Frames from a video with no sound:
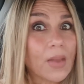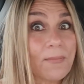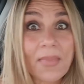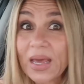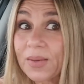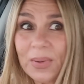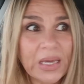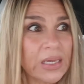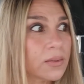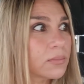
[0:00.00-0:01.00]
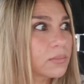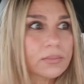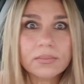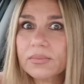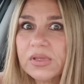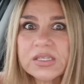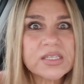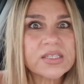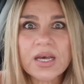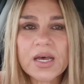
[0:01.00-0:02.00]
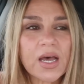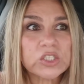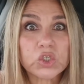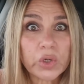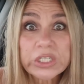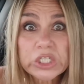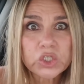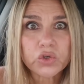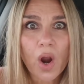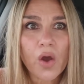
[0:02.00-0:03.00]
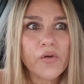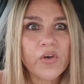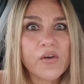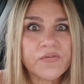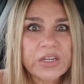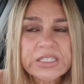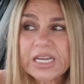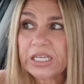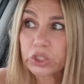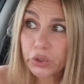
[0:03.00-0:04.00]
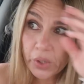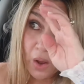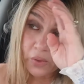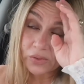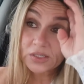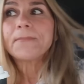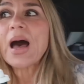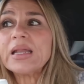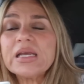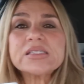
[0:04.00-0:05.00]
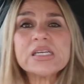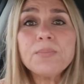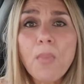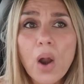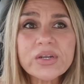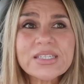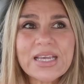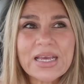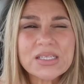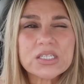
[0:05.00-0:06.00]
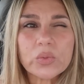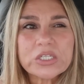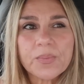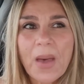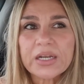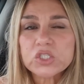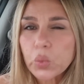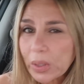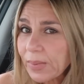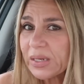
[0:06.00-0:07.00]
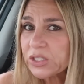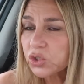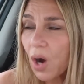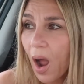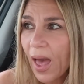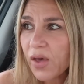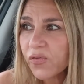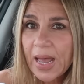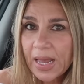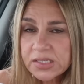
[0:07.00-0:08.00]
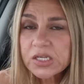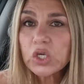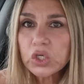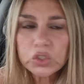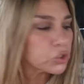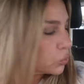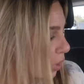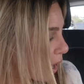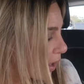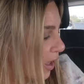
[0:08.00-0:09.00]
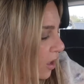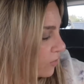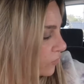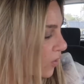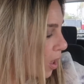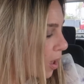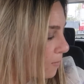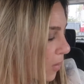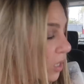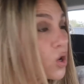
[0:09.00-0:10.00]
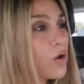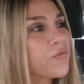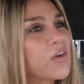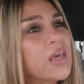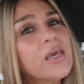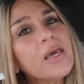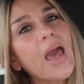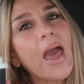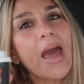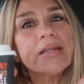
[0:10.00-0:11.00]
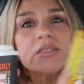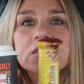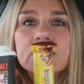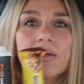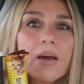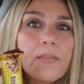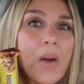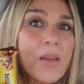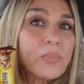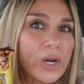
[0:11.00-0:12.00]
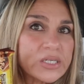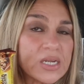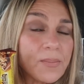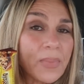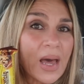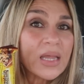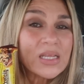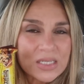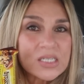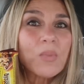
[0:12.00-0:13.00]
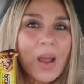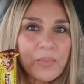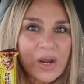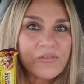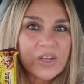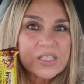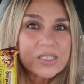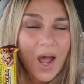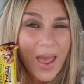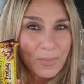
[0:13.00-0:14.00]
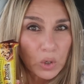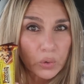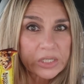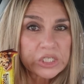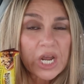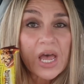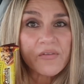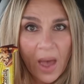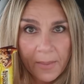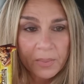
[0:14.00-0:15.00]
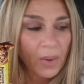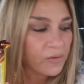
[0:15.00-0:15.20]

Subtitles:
maybe this is a treasure trove of vintage, who knows? But it's in Morisset, so it's about a 20-minute drive. As usual, I have my coffee and my protein bar. This is my breakfast. I am a creature of habit, my